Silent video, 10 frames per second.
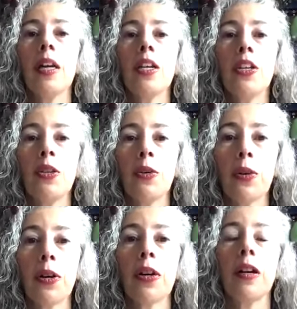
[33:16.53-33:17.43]

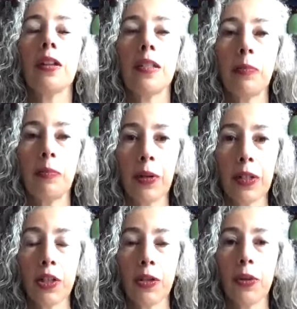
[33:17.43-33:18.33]
your
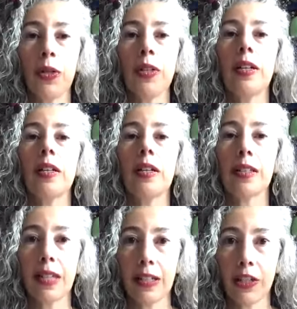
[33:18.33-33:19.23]
spiritual
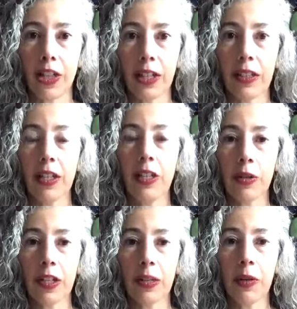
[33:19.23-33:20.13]
ascension,
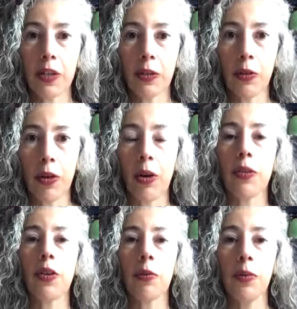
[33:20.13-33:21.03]
your spiritual
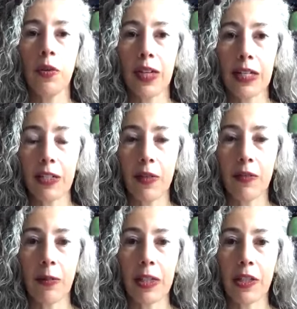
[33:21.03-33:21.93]
growth. You're moving into
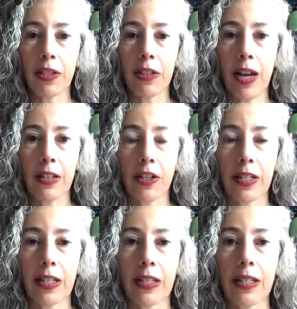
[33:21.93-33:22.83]
fifth dimensional
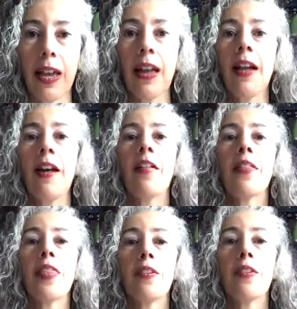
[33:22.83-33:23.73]
consciousness.
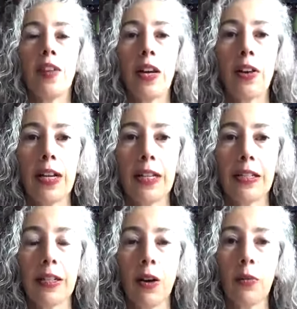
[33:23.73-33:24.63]
The
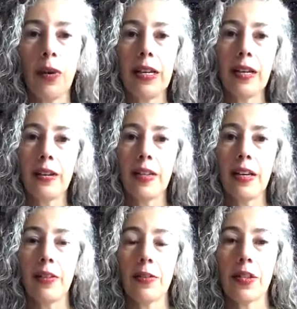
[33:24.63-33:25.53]
fairies are waiting on the
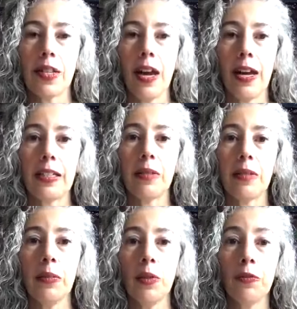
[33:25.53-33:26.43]
other side to
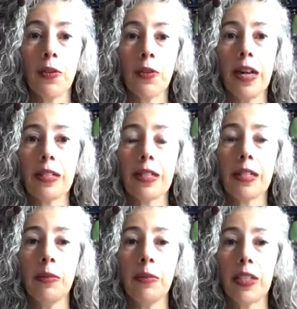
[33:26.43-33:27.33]
move, for us
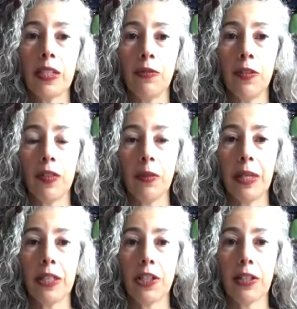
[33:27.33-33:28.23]
to move into fifth
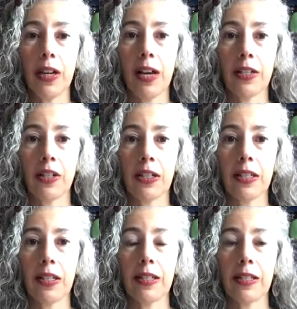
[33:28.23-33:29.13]
dimensional
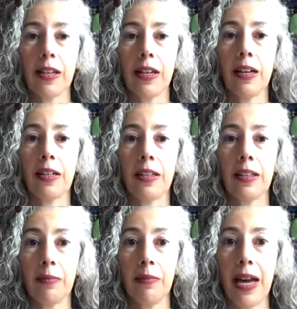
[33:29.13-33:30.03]
consciousness en
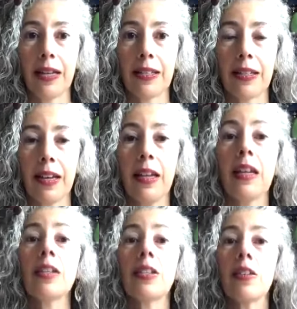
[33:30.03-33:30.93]
masse,
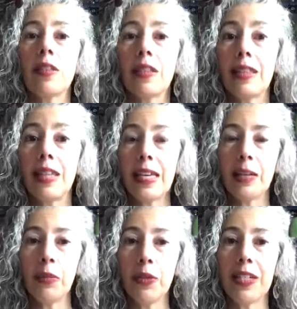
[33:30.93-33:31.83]
so that they
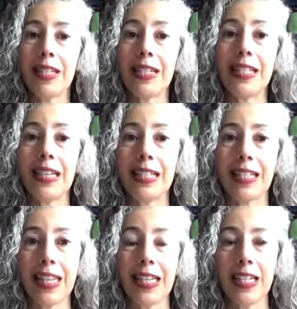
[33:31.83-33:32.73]
can move into
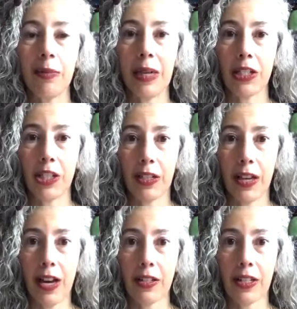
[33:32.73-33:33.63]
sixth dimensional
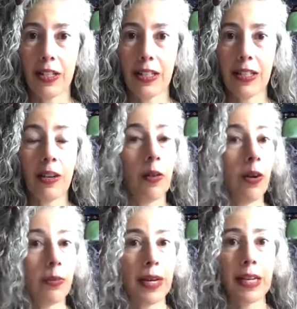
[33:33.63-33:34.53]
consciousness. They're
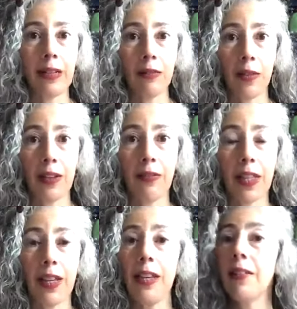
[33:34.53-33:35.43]
already in fifth.
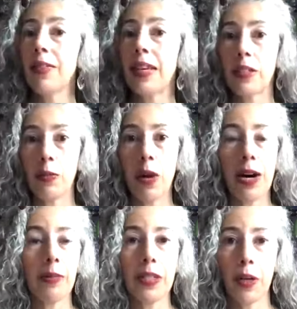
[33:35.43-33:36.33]
That's
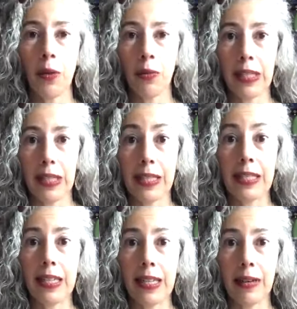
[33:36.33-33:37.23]
why we don't really
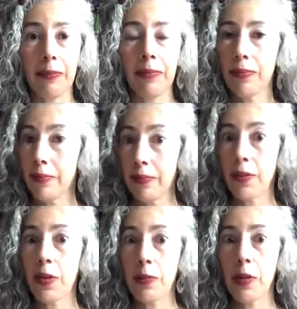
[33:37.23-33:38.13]
see them
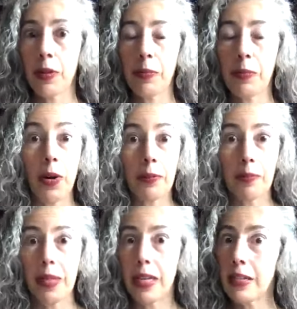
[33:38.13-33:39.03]
for the most part,
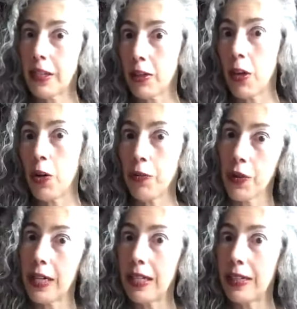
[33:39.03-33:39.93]
because they're
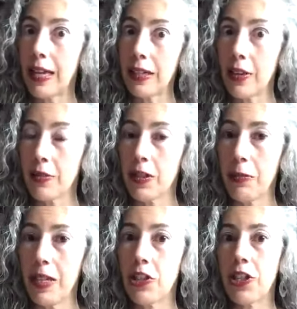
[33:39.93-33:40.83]
over in that other
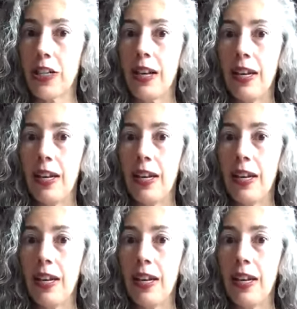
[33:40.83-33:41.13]
dimension.